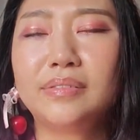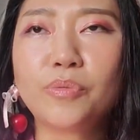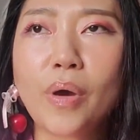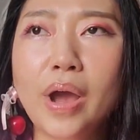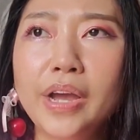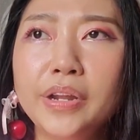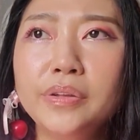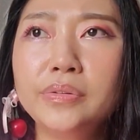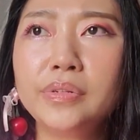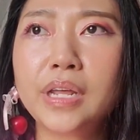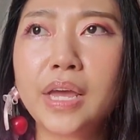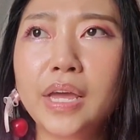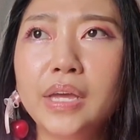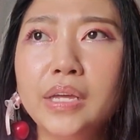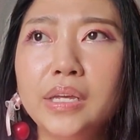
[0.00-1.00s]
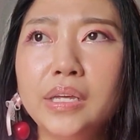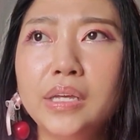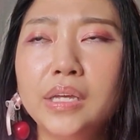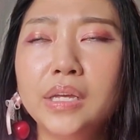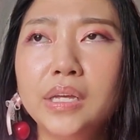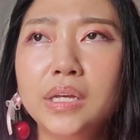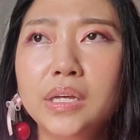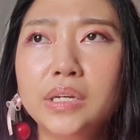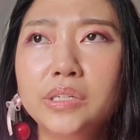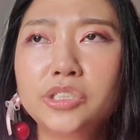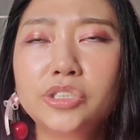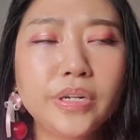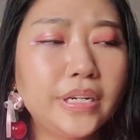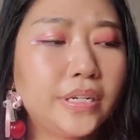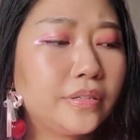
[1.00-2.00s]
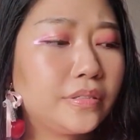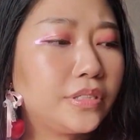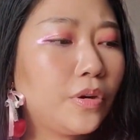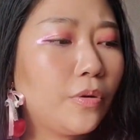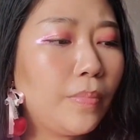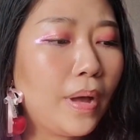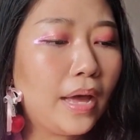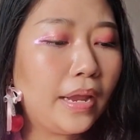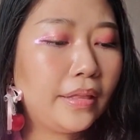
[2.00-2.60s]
why do they treat her so bad?